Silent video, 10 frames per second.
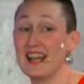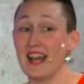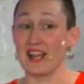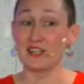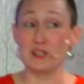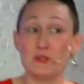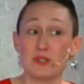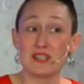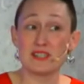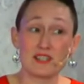and you
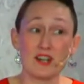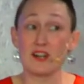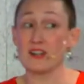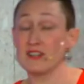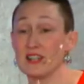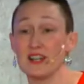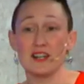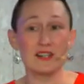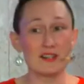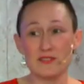can start
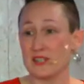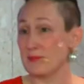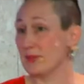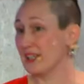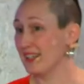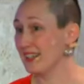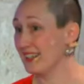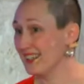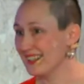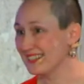loving
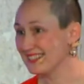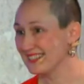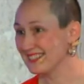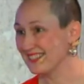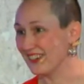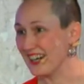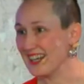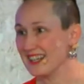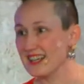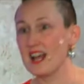me, right?